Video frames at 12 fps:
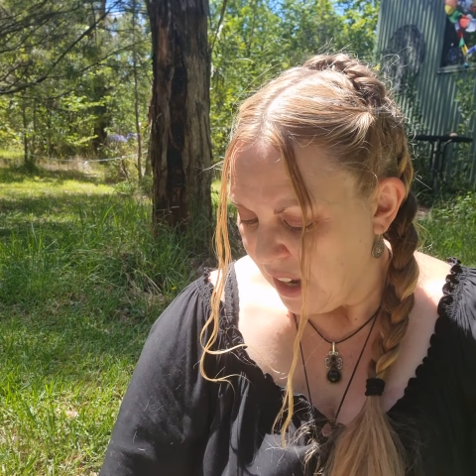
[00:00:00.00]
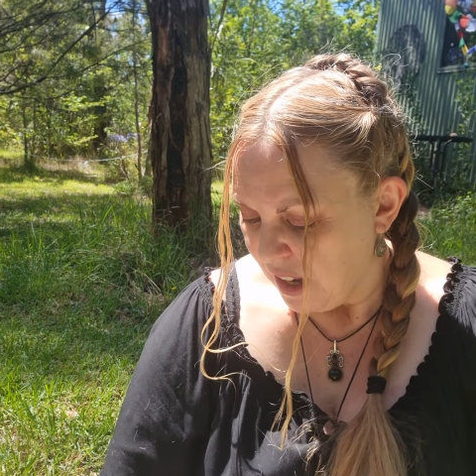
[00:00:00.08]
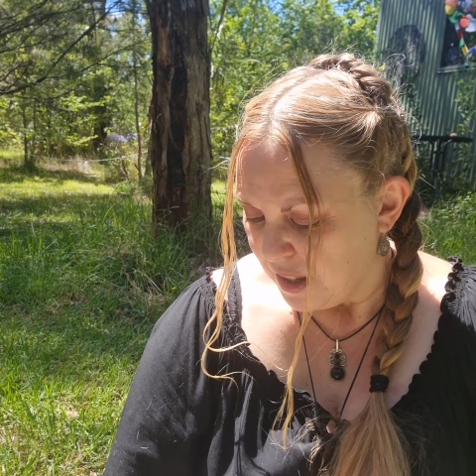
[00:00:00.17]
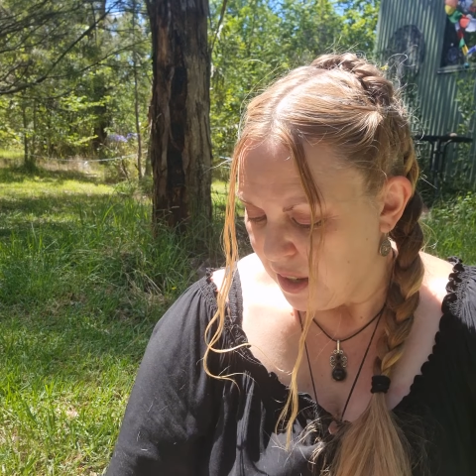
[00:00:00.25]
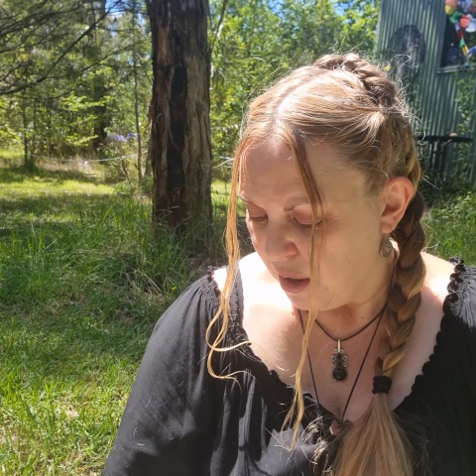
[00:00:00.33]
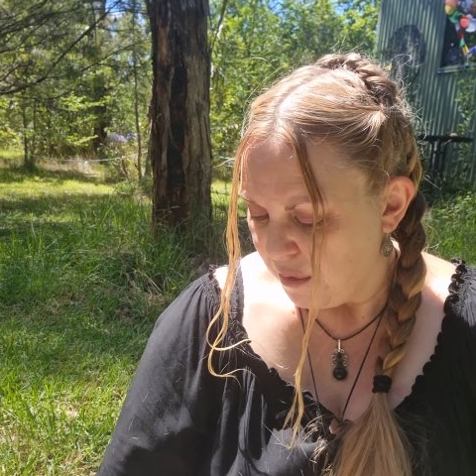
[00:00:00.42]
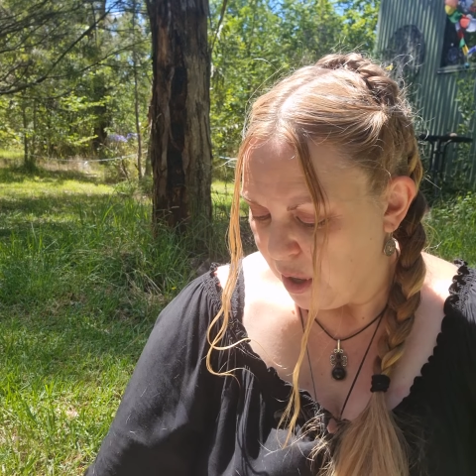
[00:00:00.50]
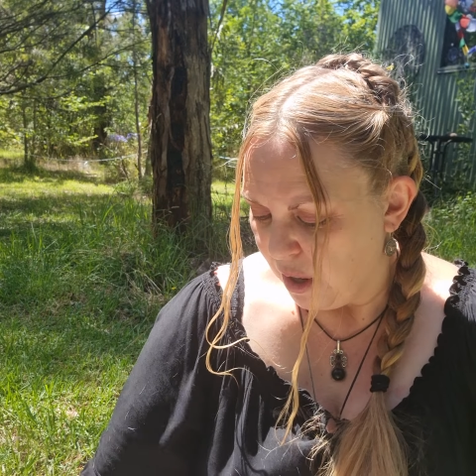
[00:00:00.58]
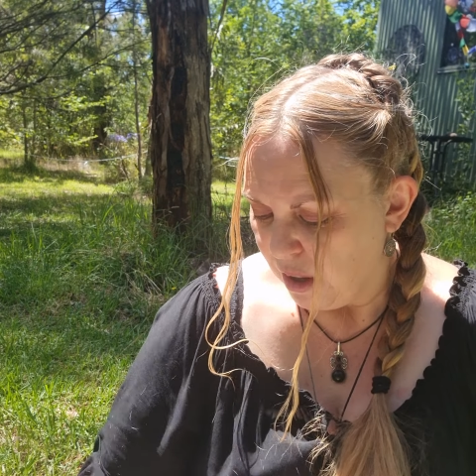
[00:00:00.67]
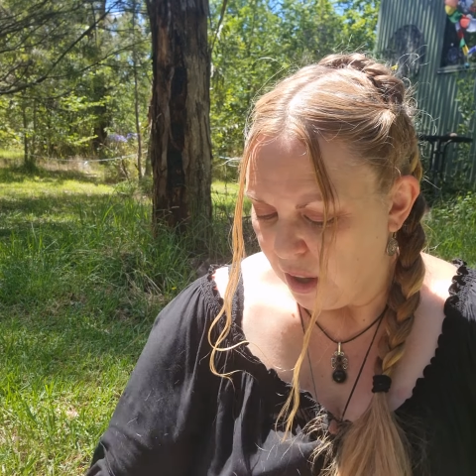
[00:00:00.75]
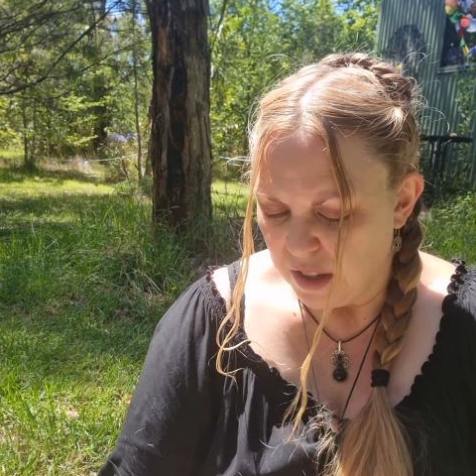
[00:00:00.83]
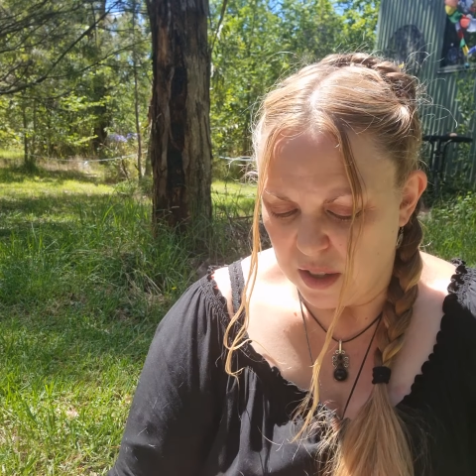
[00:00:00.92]
so i've got
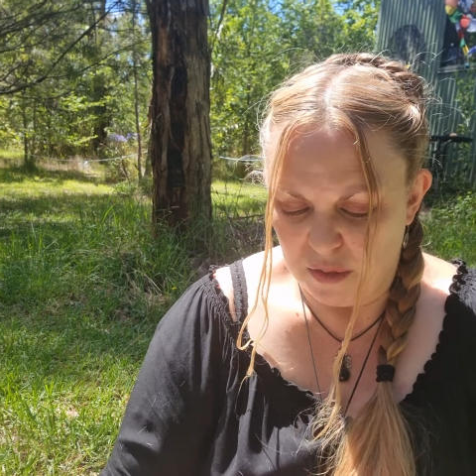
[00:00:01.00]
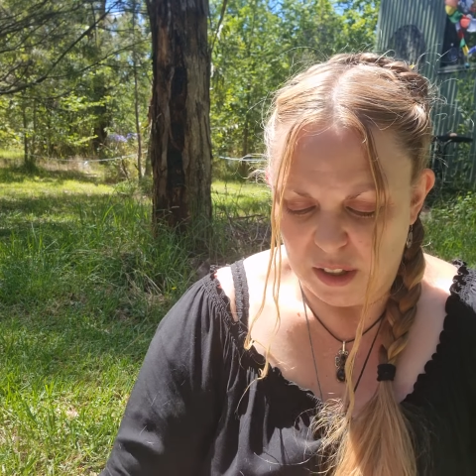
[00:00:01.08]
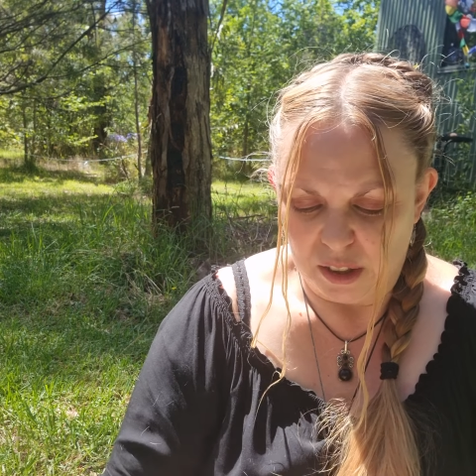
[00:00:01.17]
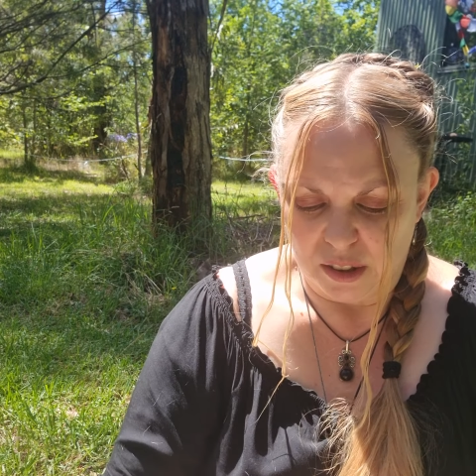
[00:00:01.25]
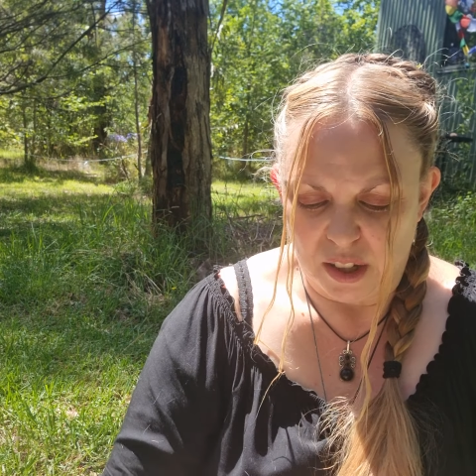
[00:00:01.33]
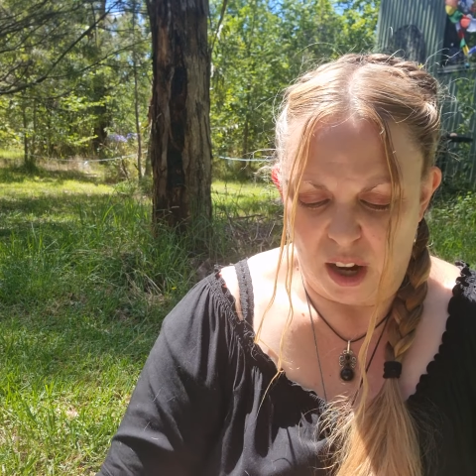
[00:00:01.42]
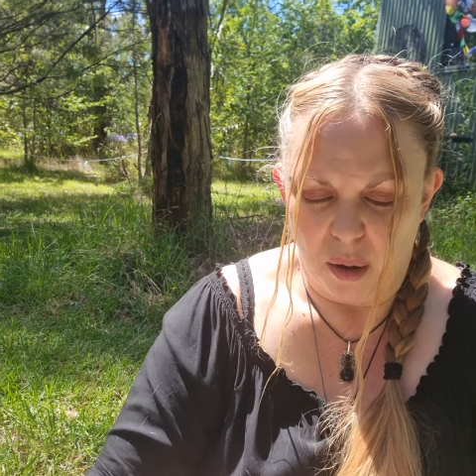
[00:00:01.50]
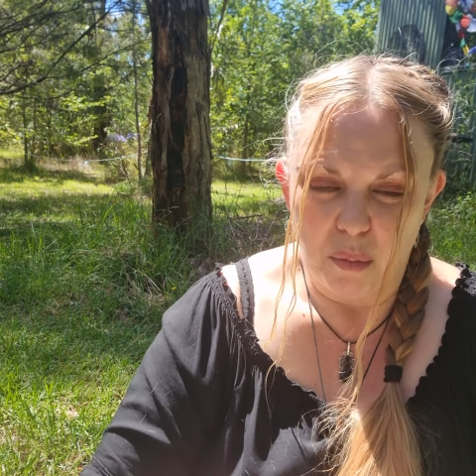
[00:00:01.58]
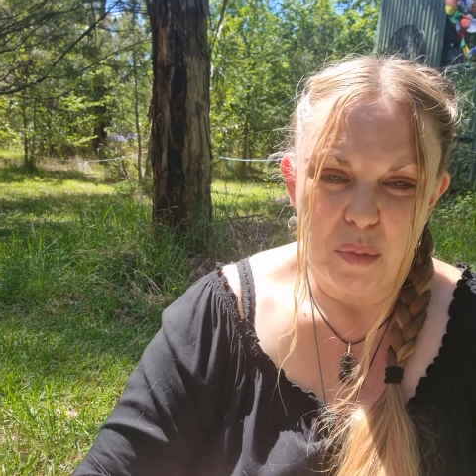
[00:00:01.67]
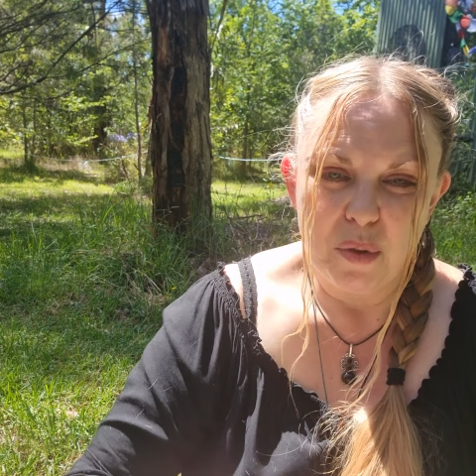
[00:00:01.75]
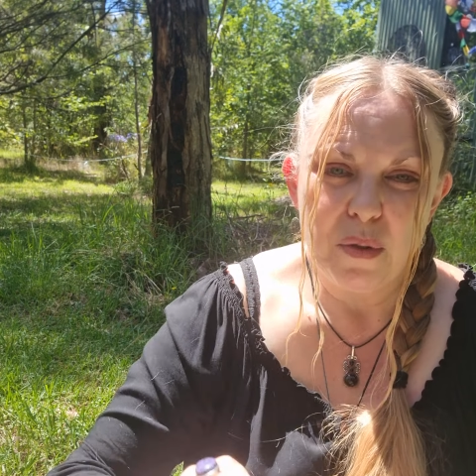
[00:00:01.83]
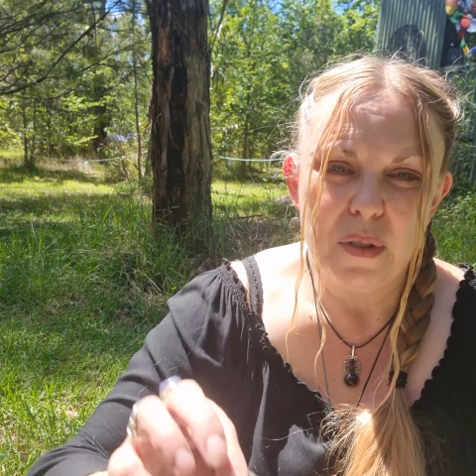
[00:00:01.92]
lots of little
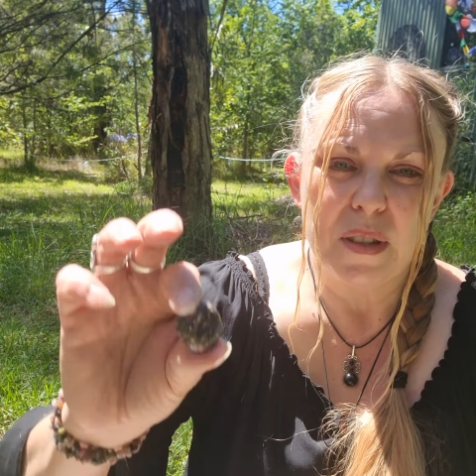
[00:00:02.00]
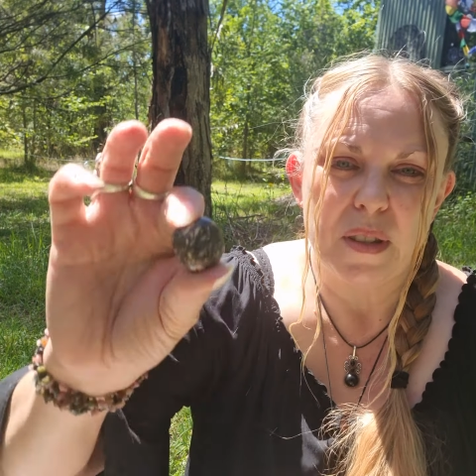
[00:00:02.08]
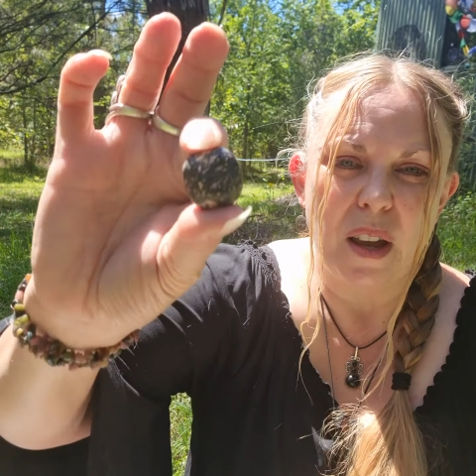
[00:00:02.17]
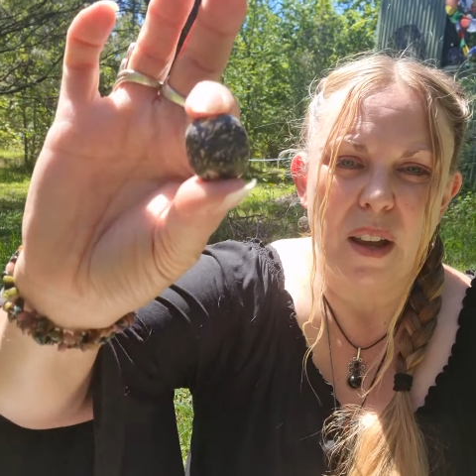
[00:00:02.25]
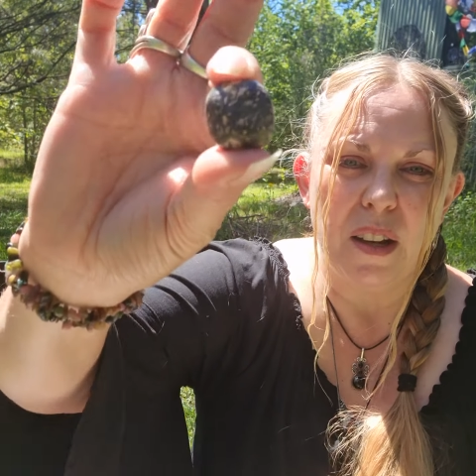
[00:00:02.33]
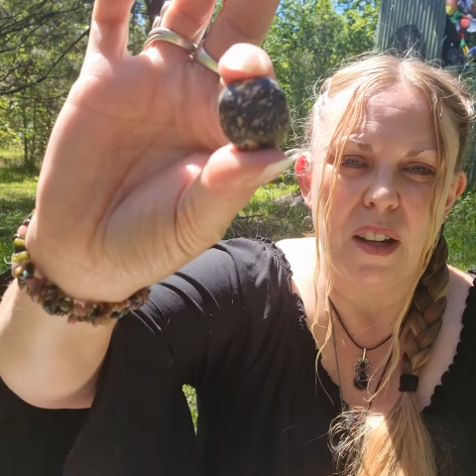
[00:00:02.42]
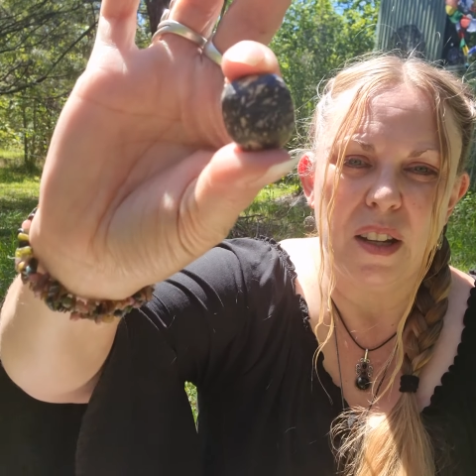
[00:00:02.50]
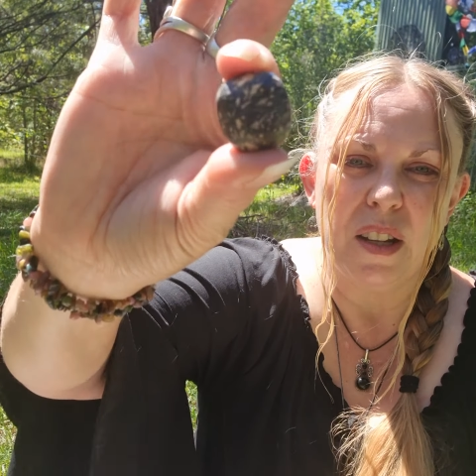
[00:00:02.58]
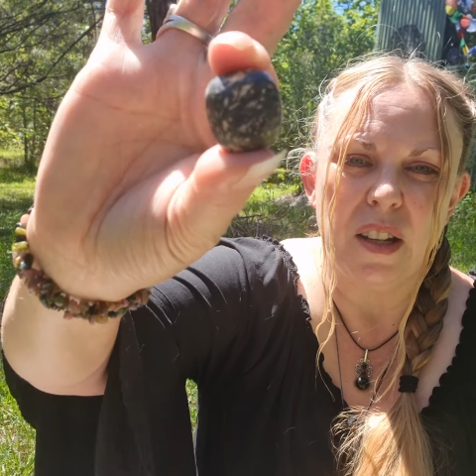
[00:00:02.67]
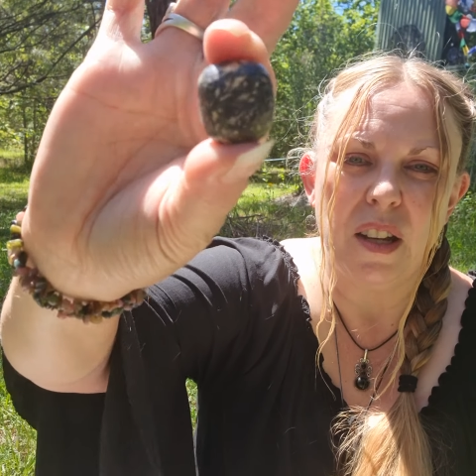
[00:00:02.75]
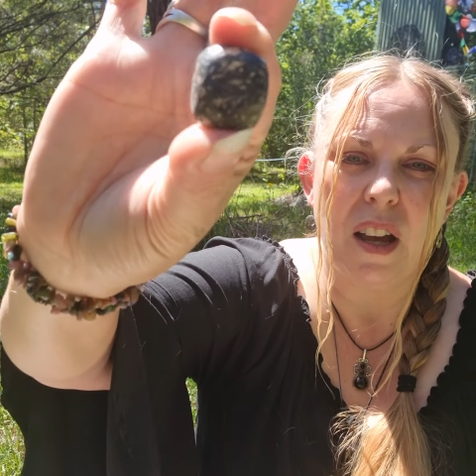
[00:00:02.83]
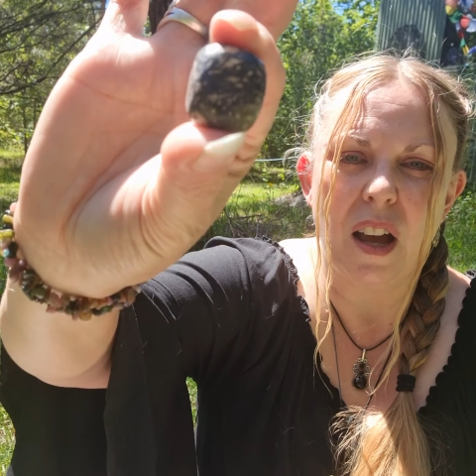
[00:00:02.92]
tumbles so
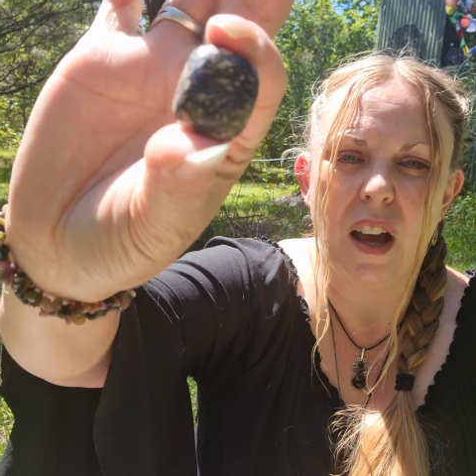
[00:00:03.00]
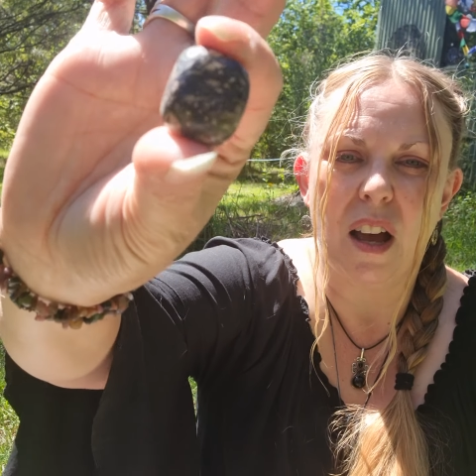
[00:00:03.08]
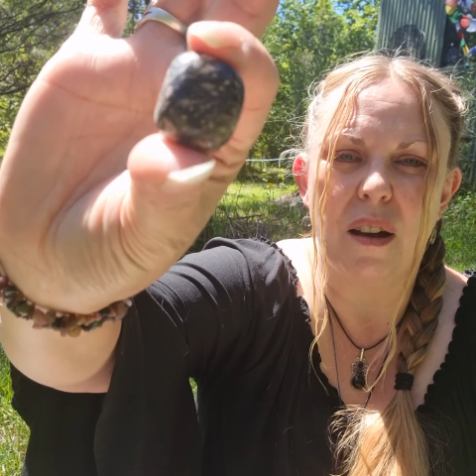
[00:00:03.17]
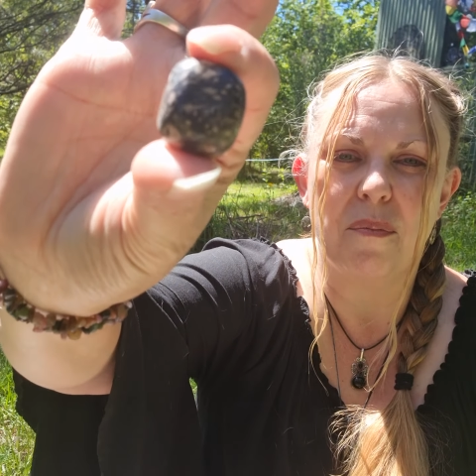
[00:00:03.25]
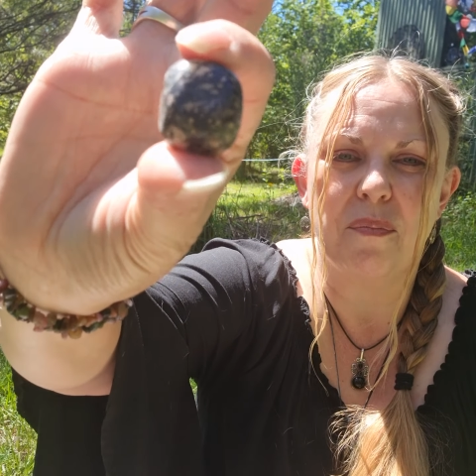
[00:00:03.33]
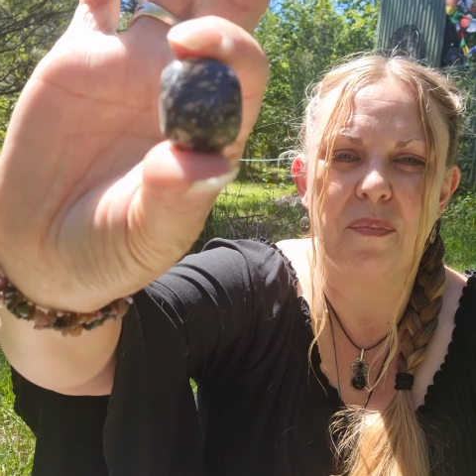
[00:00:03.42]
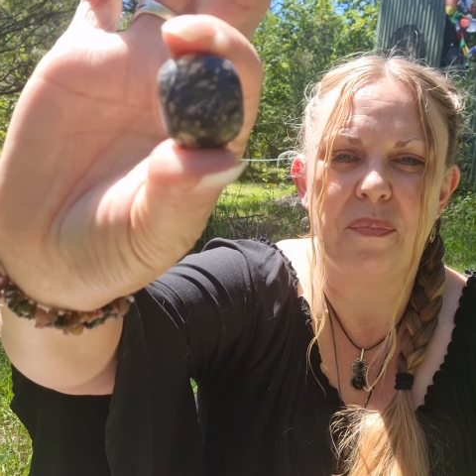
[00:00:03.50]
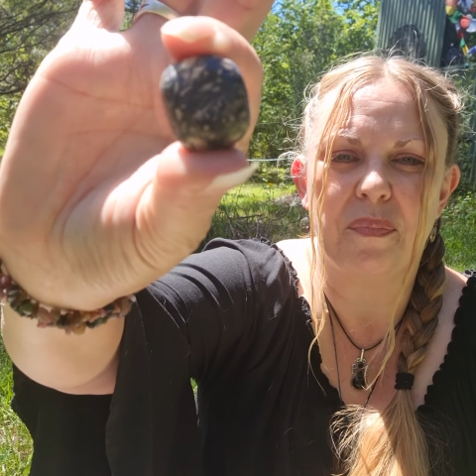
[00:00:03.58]
um,